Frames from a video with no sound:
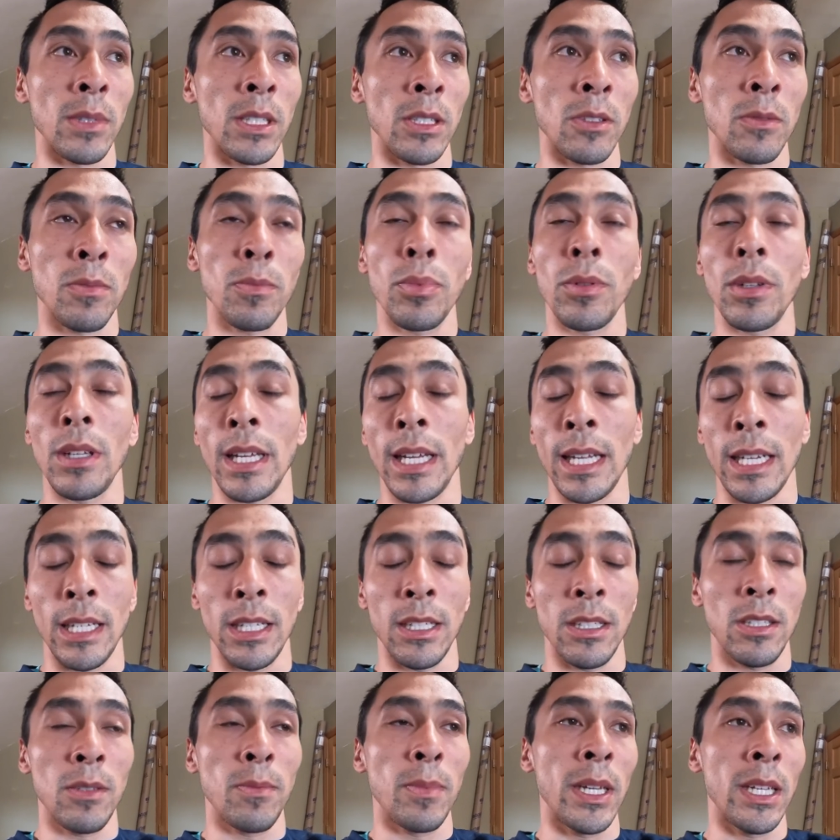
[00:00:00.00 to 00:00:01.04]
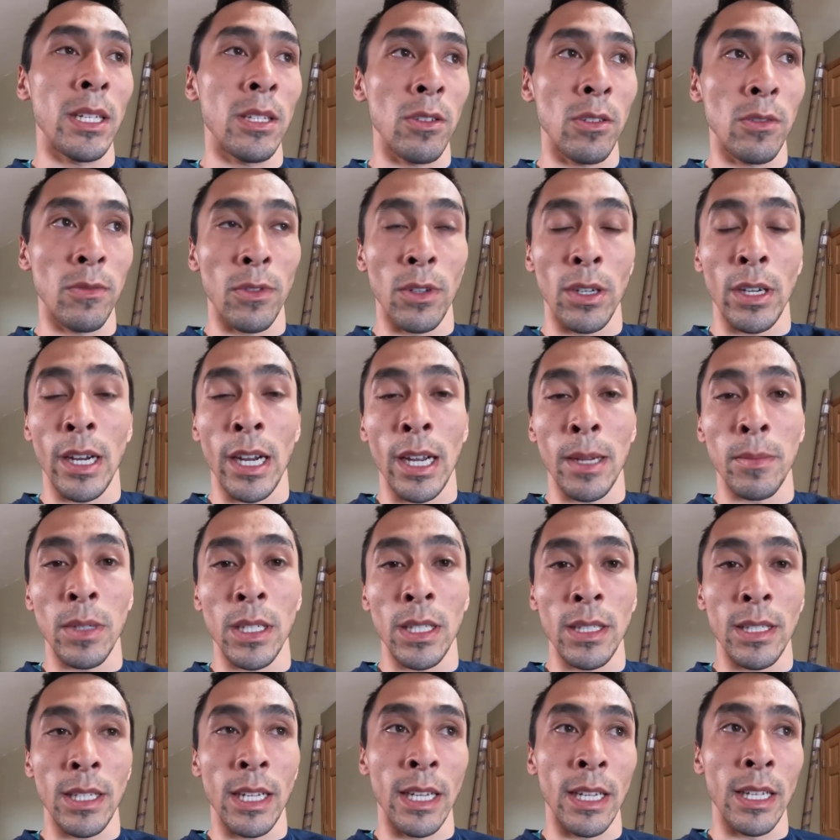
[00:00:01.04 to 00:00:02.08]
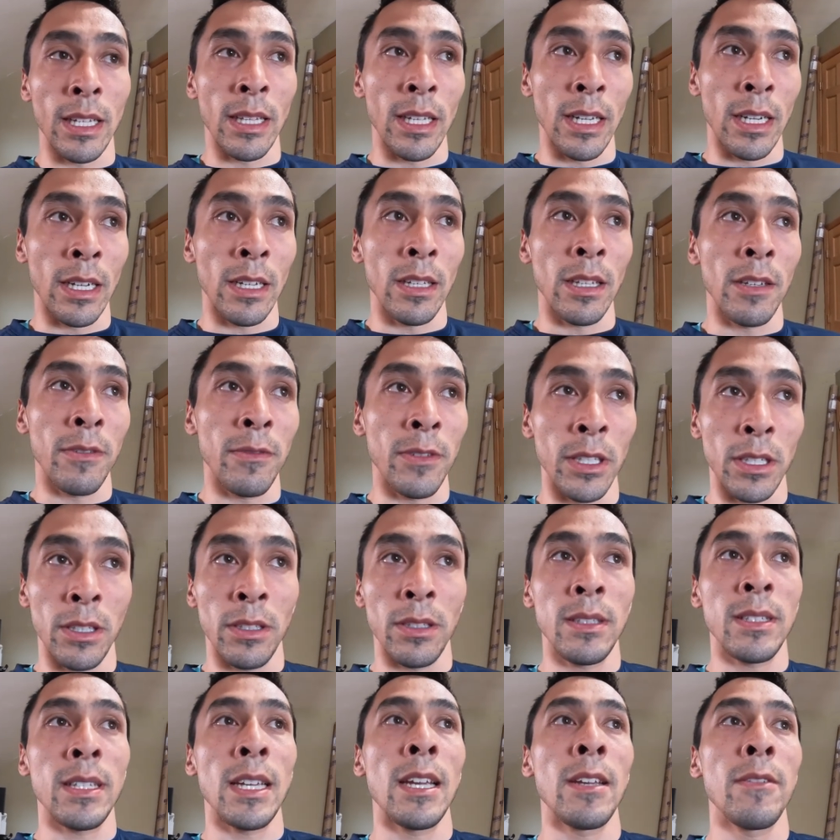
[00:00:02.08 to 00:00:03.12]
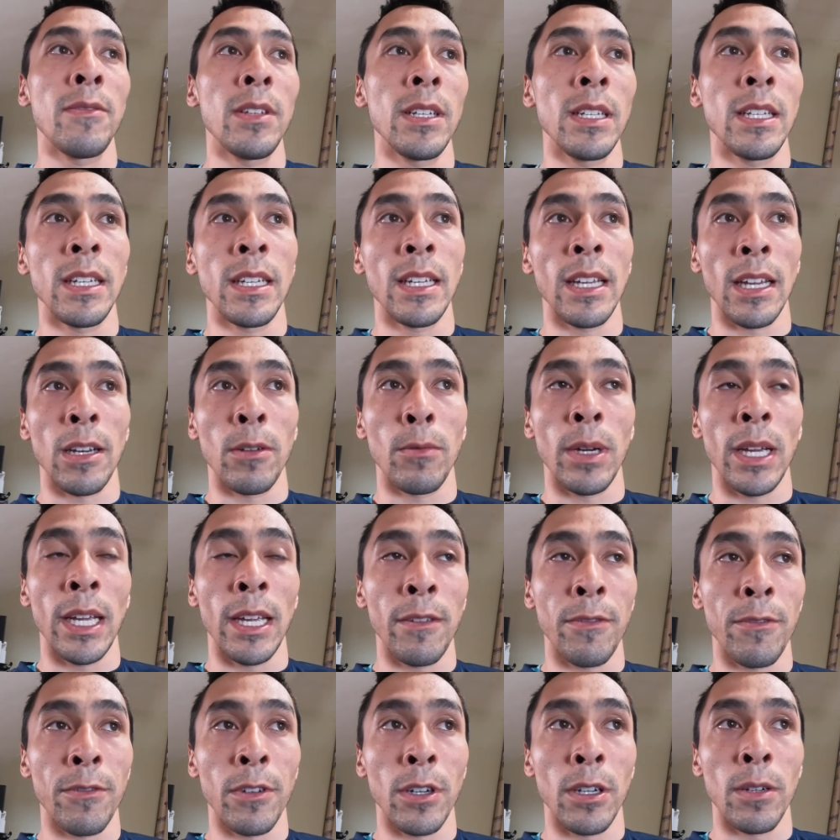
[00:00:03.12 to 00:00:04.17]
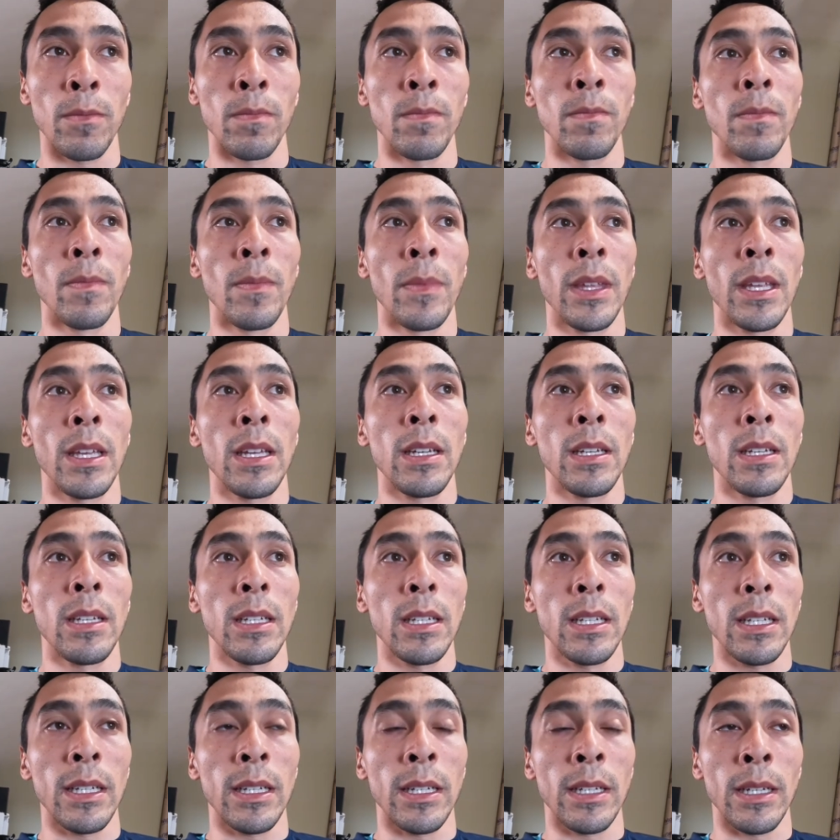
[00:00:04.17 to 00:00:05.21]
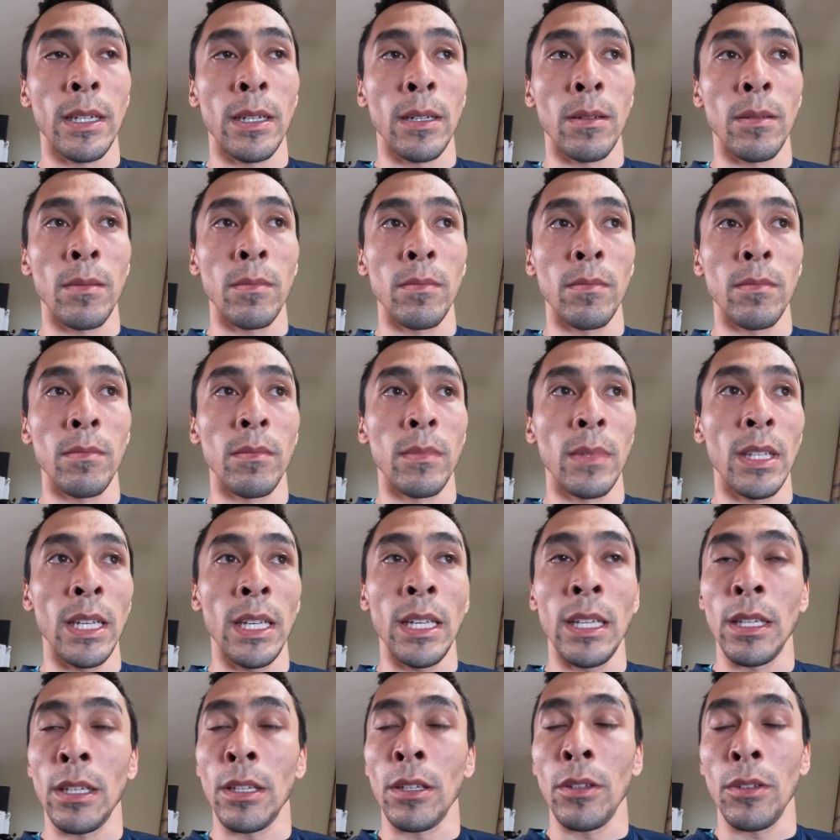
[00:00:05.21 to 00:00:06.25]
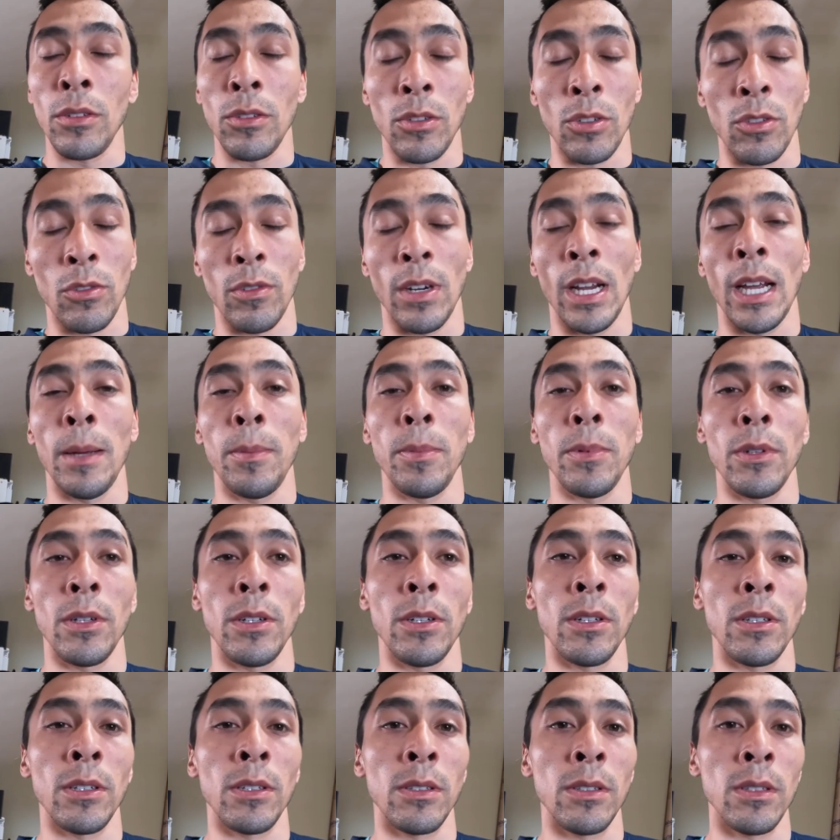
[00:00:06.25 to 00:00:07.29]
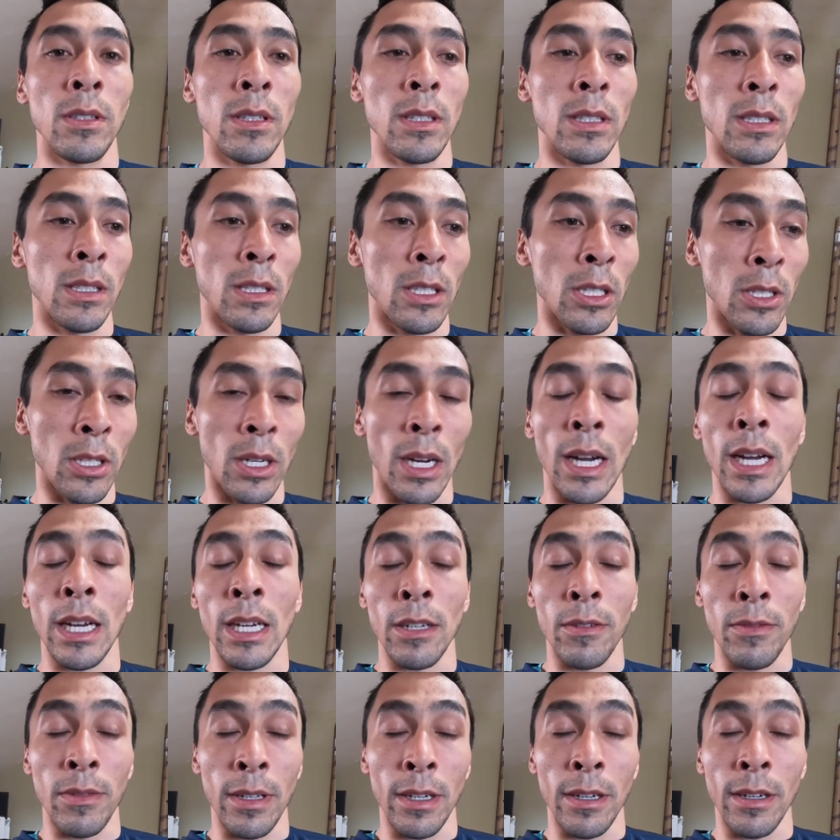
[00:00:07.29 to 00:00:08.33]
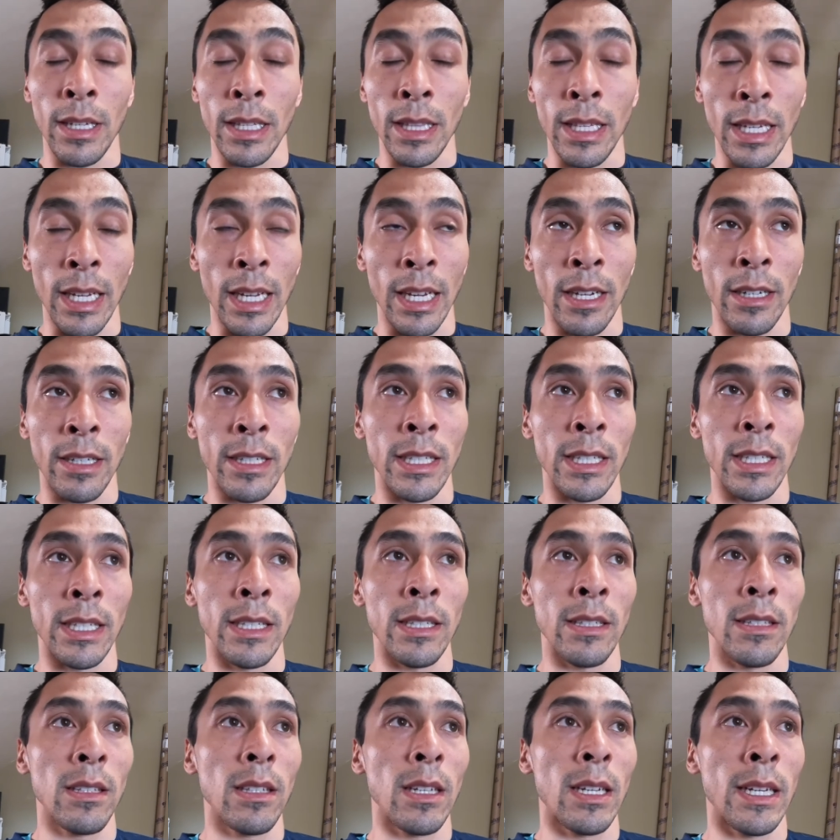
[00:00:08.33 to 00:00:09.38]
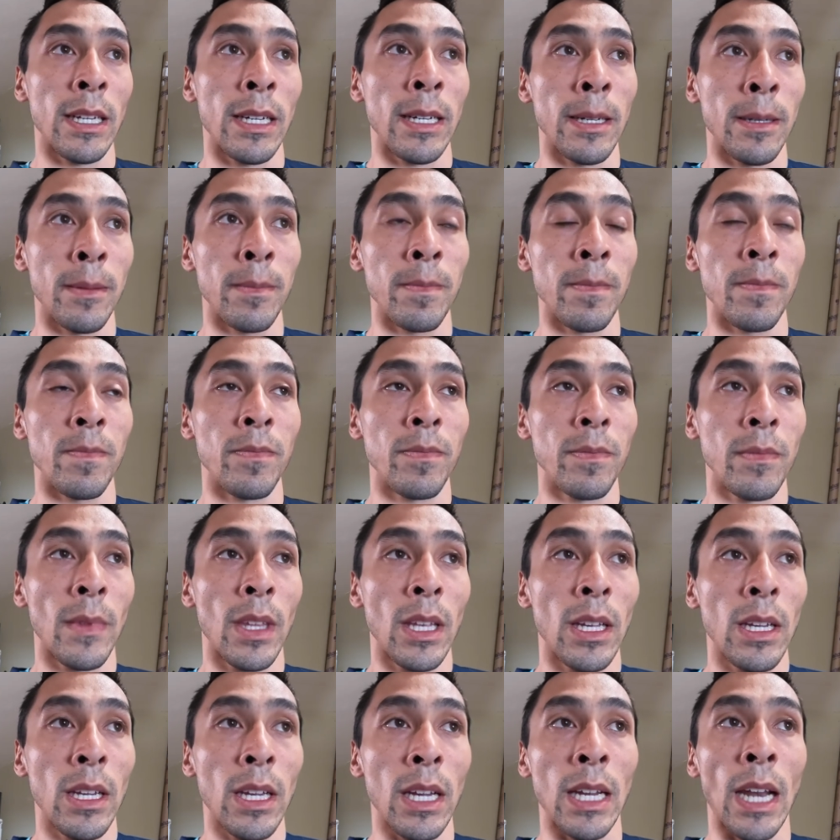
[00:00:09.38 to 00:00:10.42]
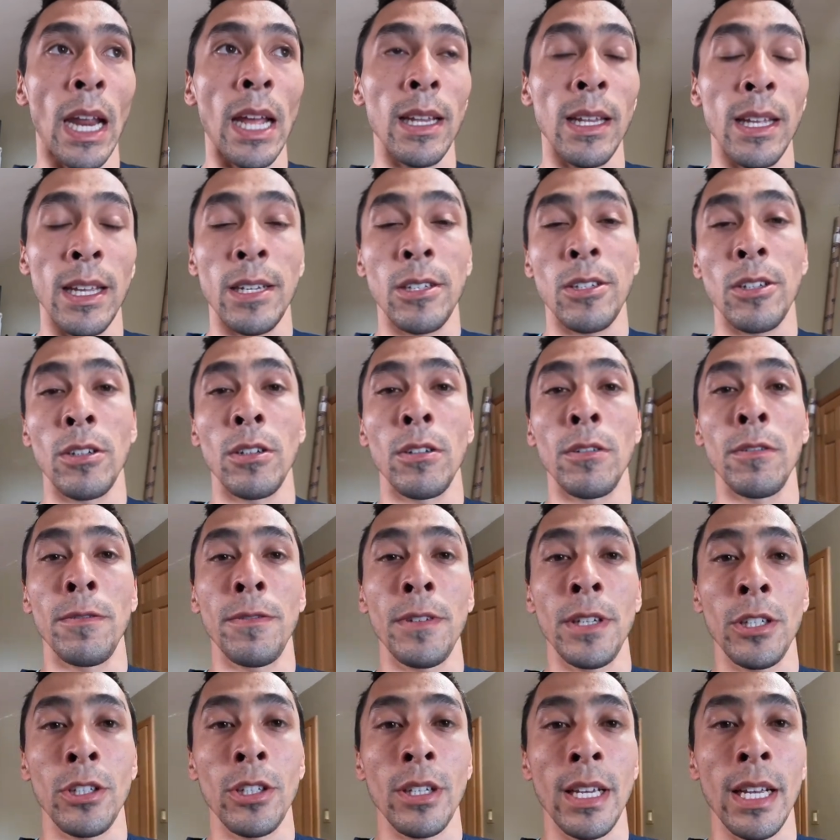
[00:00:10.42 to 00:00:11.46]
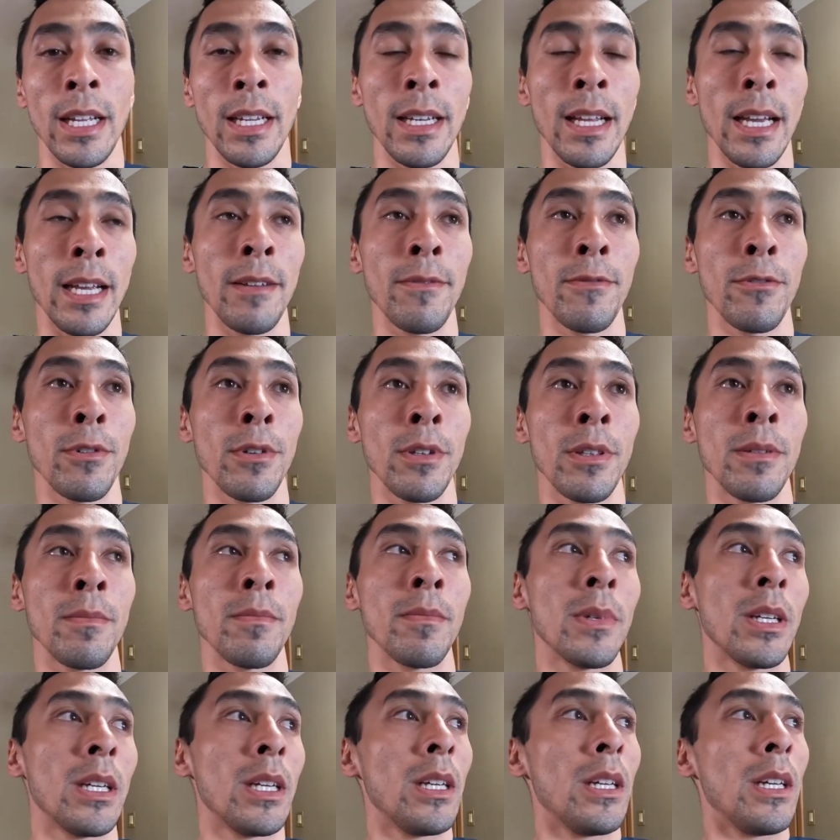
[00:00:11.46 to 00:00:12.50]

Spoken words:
There's plenty of spaces for crab to stay in there. They feel safe. They could get away from the eels, the stripers, the tautog if they're in the area. And I like to go fishing at night for them.